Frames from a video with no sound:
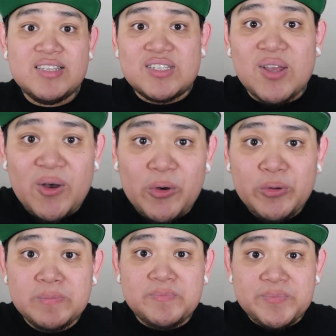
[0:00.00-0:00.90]

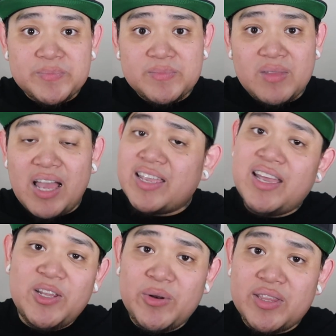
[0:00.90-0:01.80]
So I
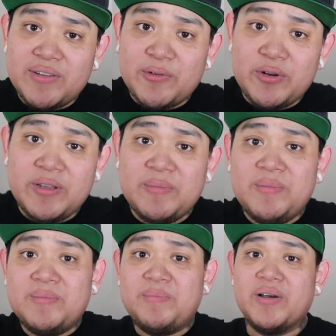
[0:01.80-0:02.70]
can't do anything for
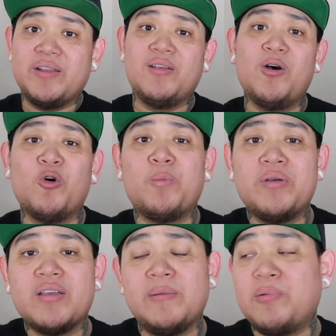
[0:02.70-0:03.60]
him, but hope
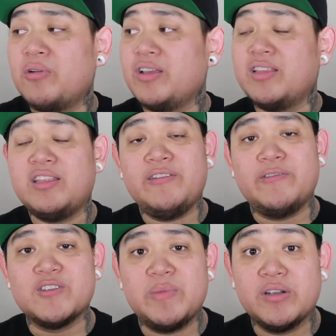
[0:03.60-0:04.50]
and pray that he
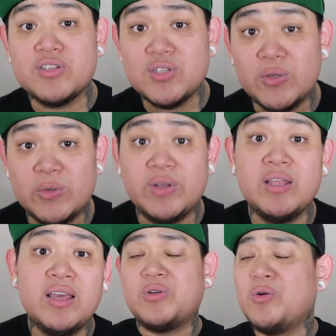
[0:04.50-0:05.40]
feels better
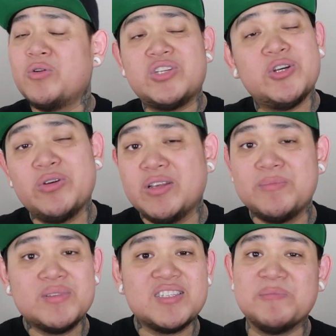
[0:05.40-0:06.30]
soon. Go show
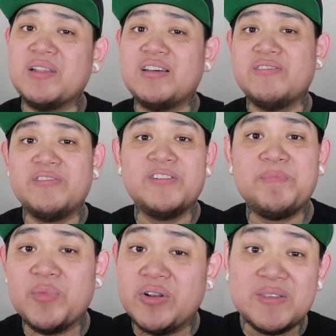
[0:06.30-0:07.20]
him some love
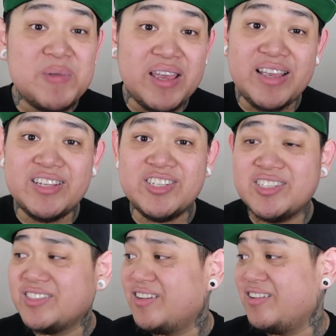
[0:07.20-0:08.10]
on his
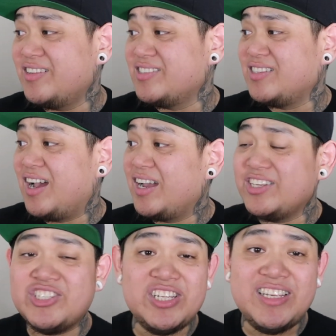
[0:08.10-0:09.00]
page, on his
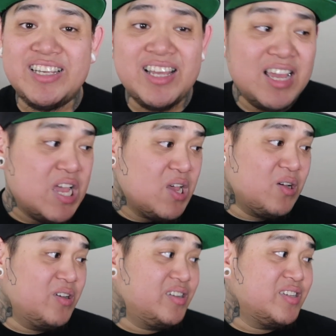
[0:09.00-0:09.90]
IG,
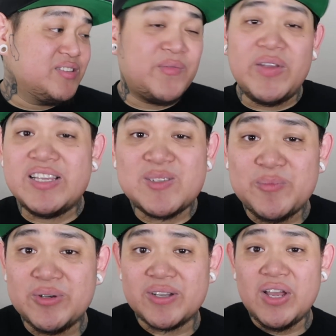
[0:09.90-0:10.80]
on his
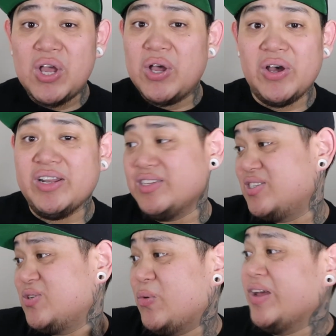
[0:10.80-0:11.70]
Facebook, on
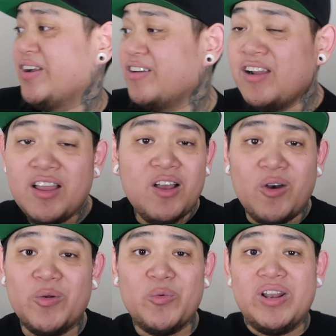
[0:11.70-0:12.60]
his Twitter,
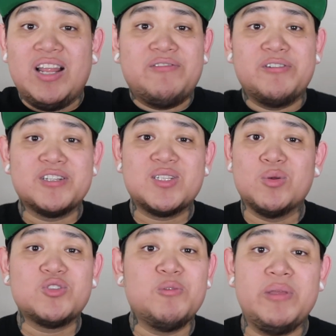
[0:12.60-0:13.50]
on whatever
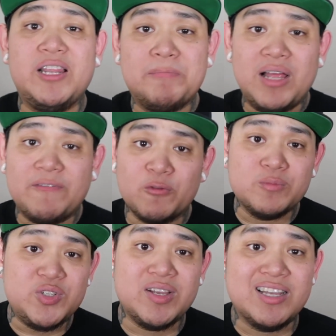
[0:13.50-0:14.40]
social media
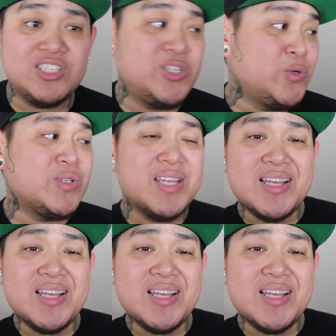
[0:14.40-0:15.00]
platforms you guys use.